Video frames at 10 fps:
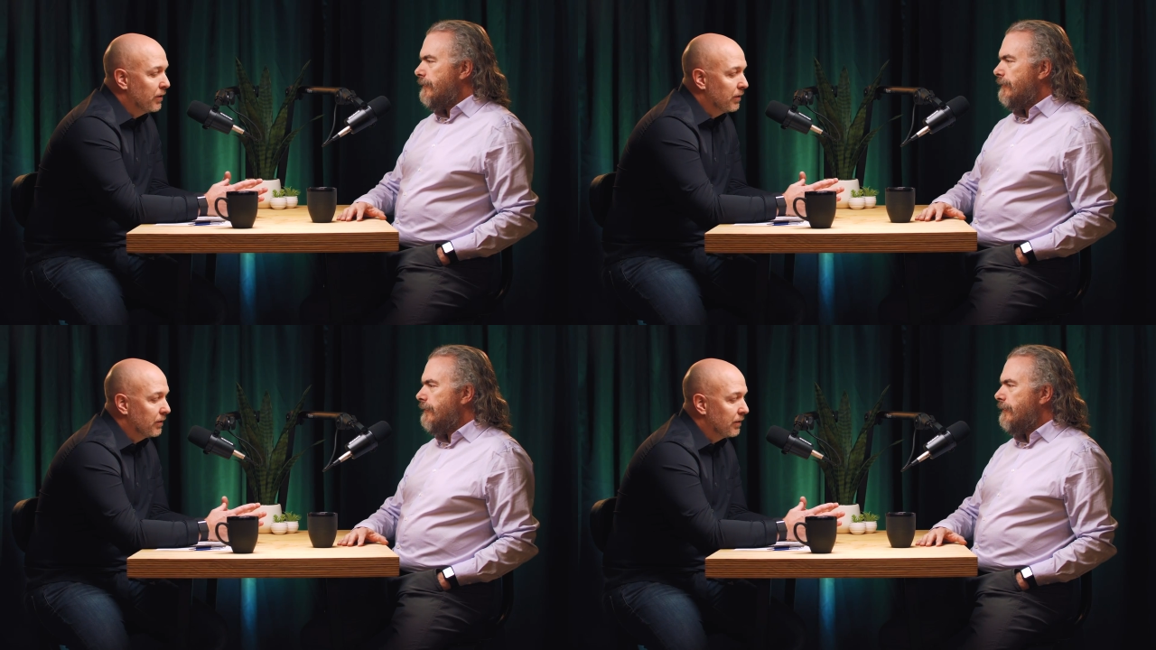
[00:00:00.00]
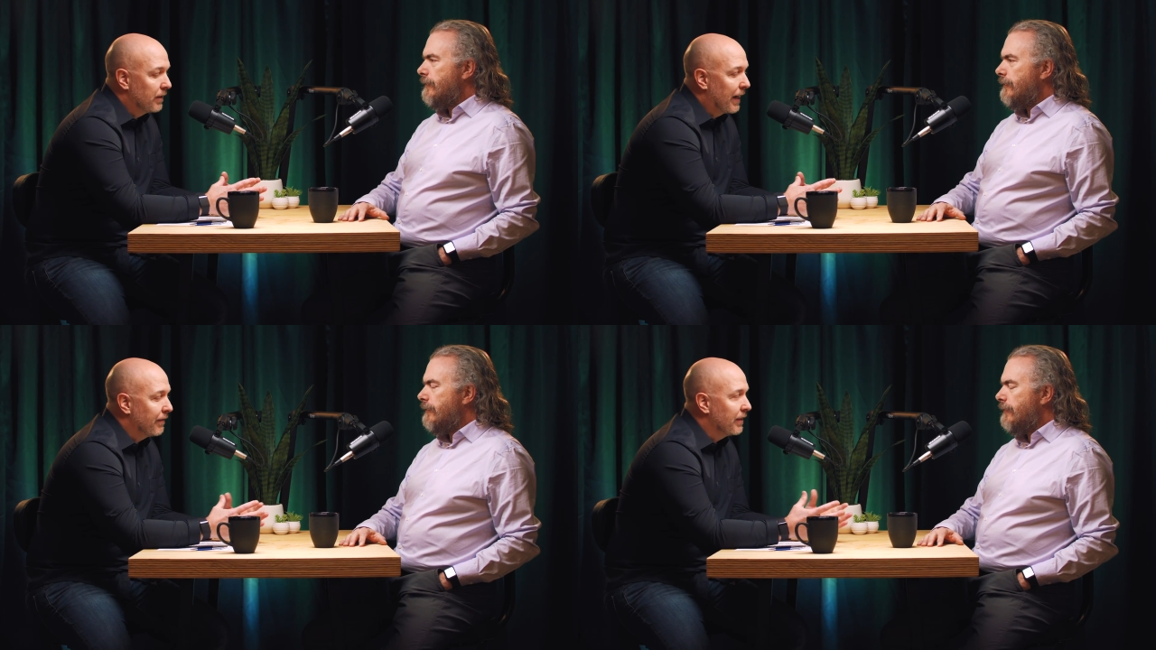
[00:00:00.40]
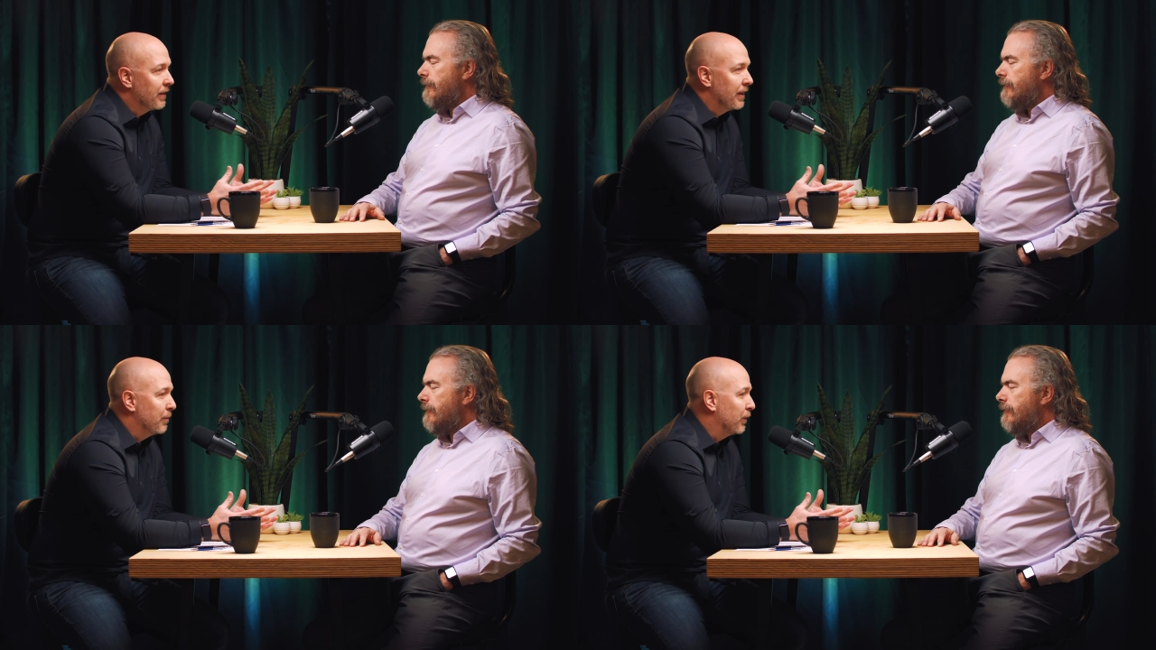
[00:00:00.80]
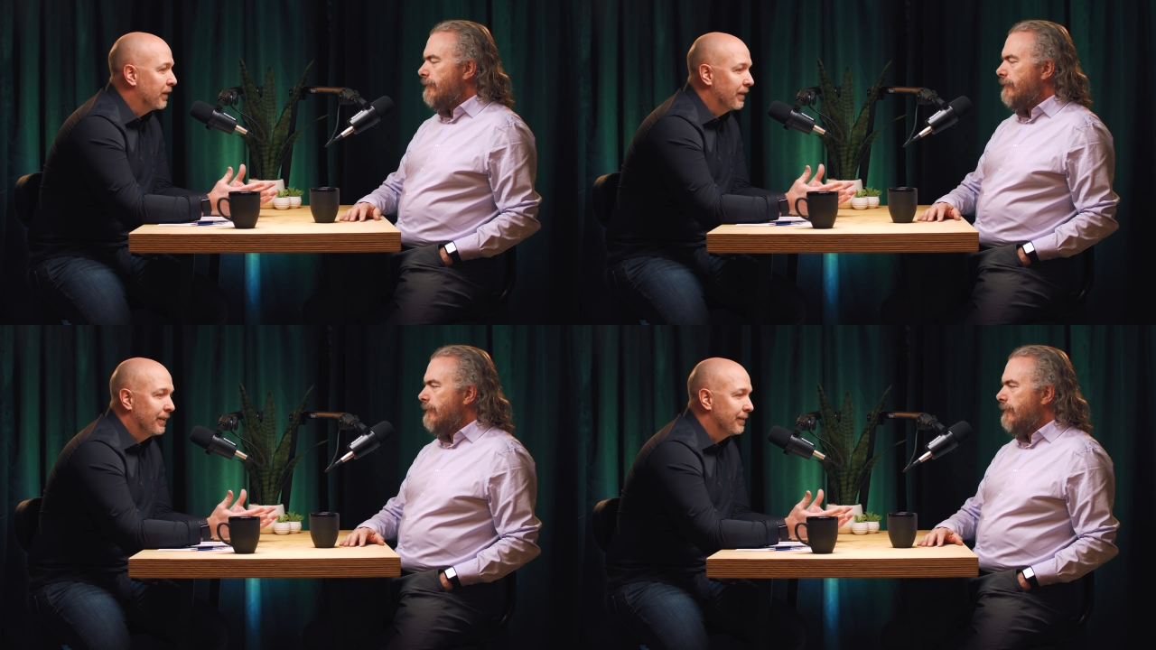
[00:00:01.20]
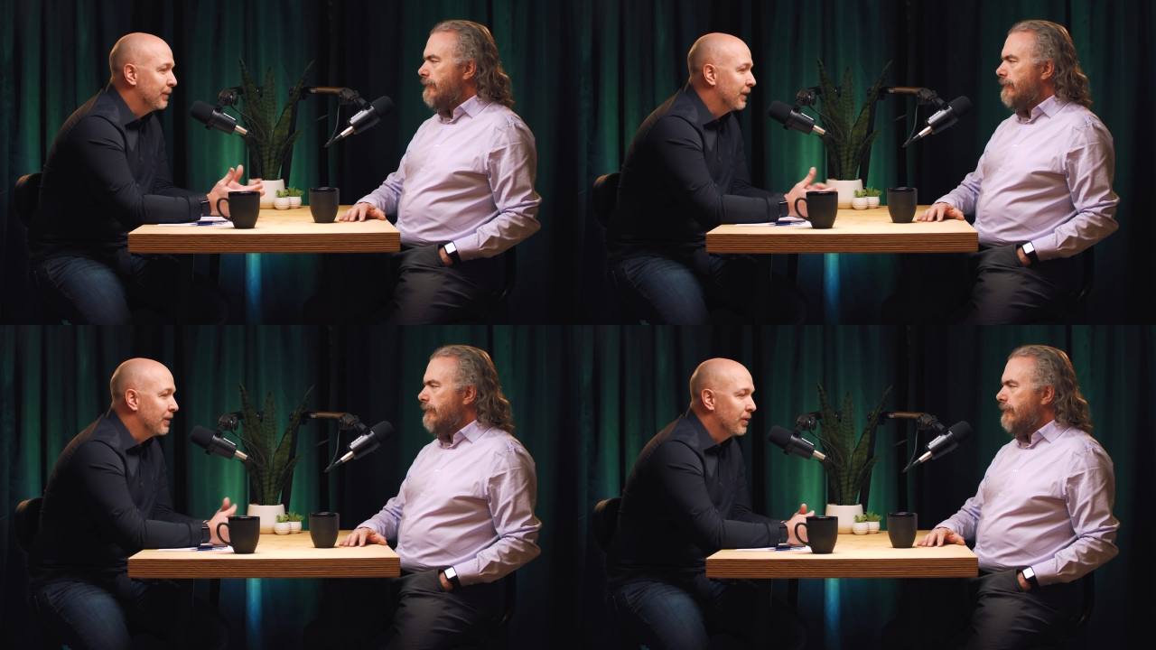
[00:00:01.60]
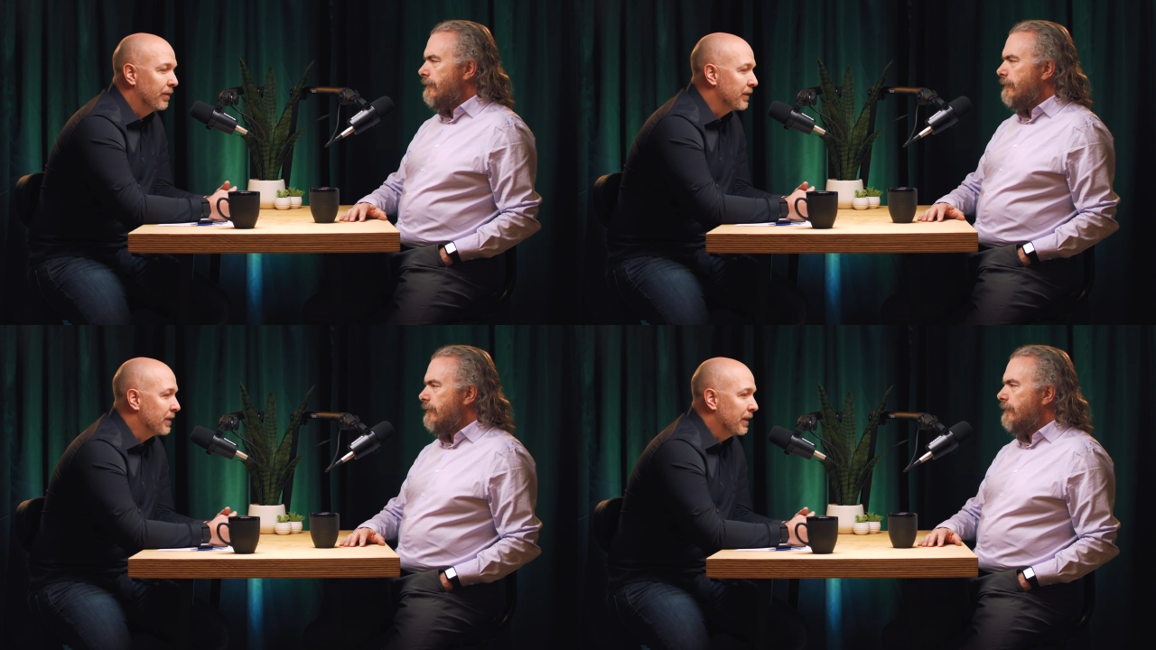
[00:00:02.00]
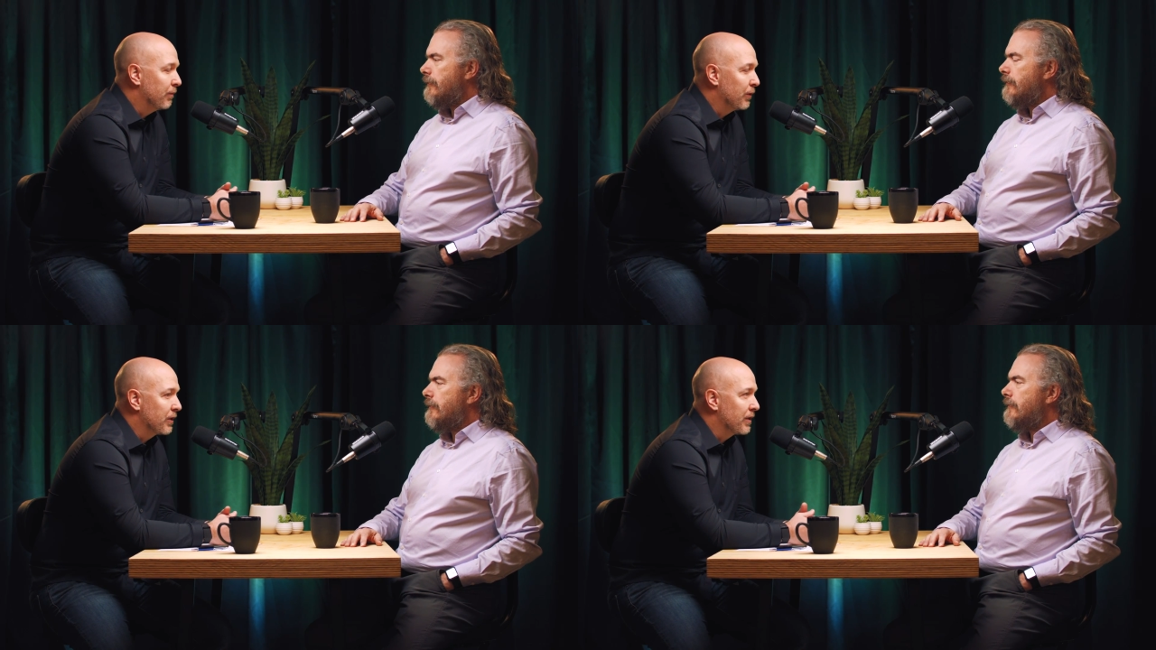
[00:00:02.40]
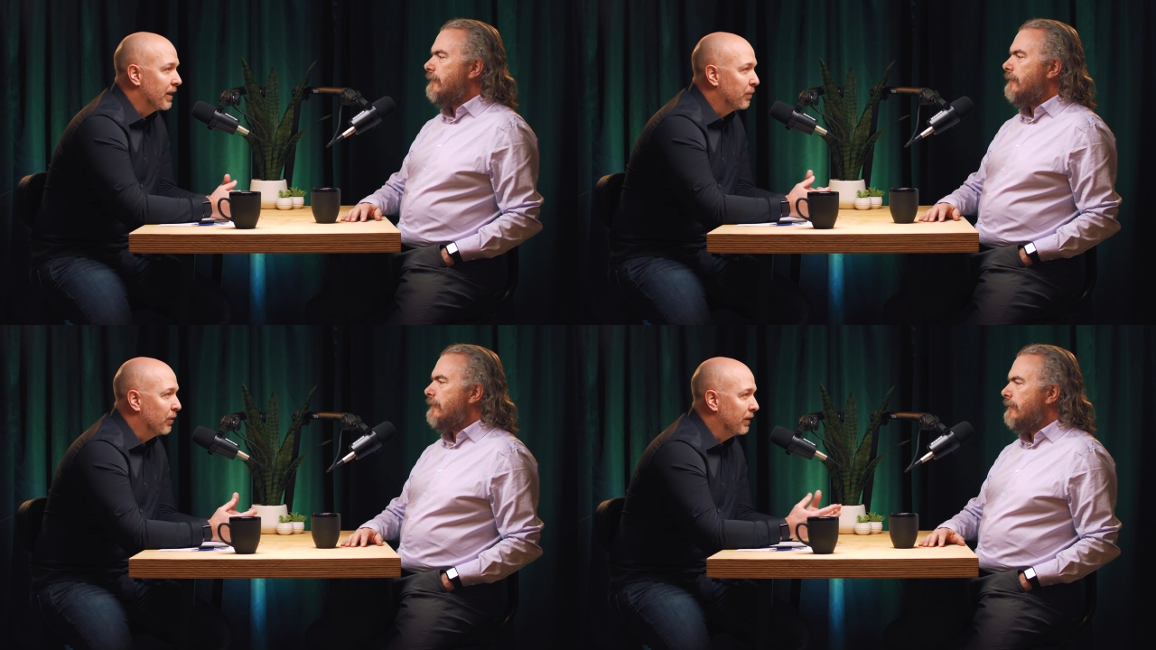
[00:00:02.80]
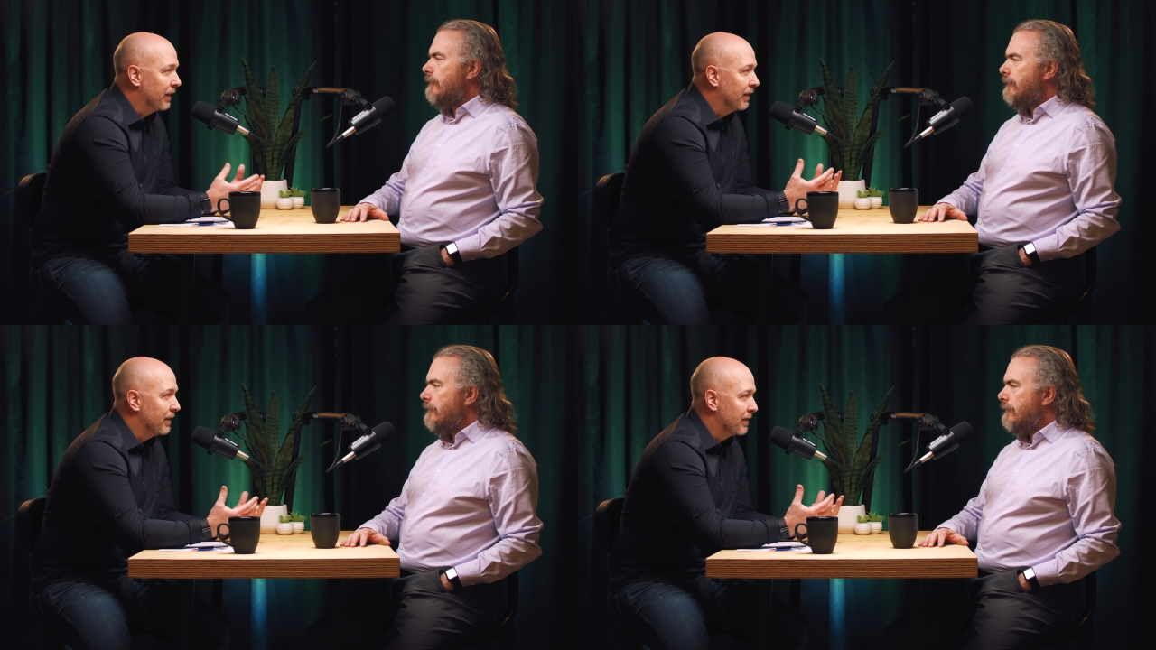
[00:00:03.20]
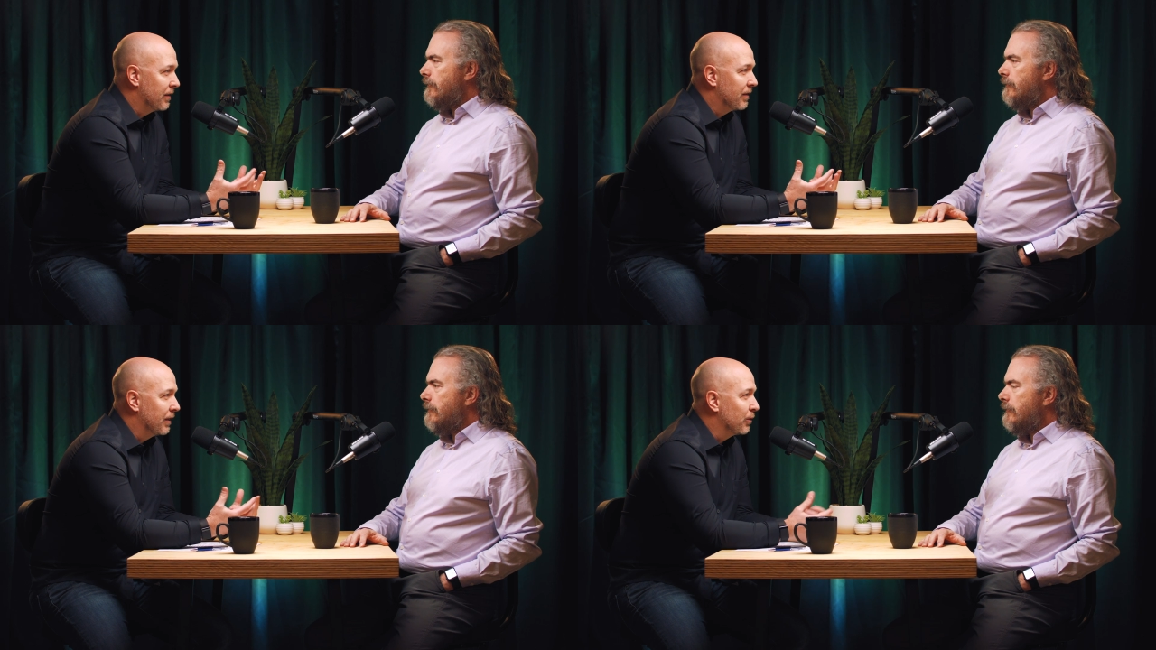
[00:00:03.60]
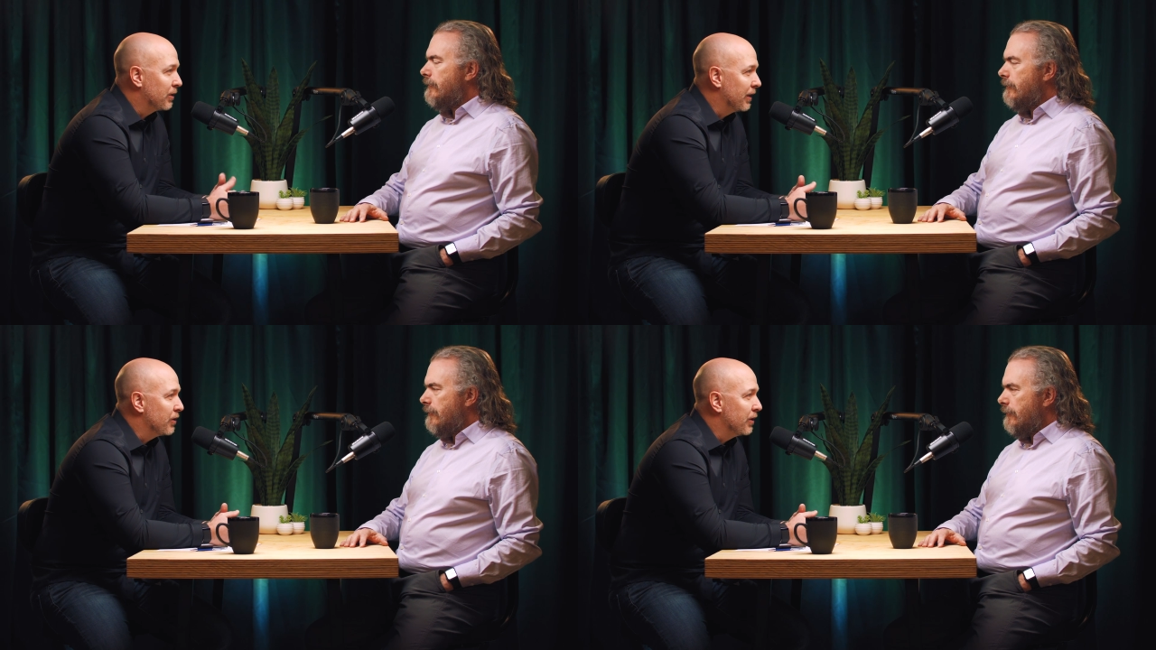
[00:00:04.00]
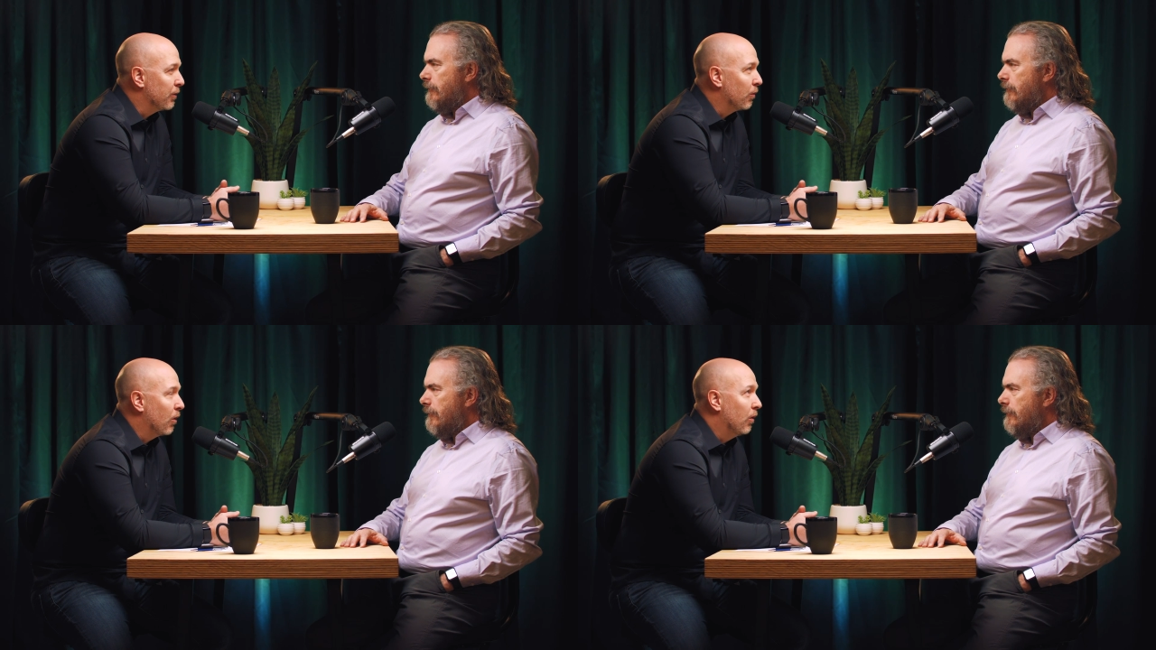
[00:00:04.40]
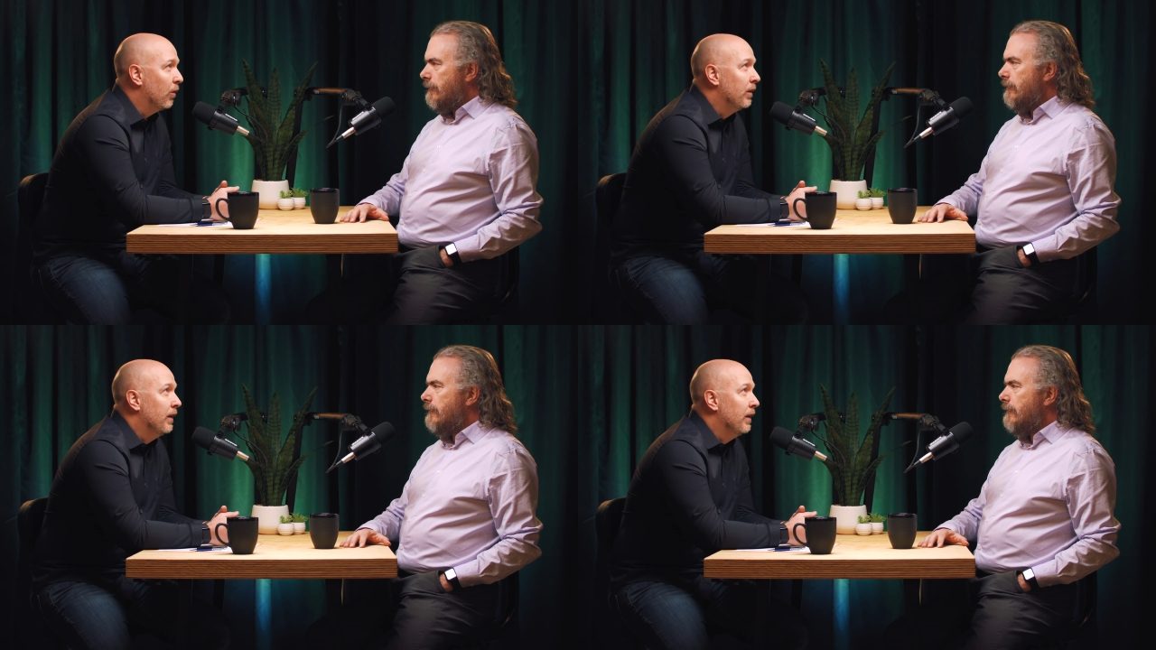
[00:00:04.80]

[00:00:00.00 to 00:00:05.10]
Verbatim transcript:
Speaker 1: you're diving deep with a service team, for example, in this distinguished engineer role,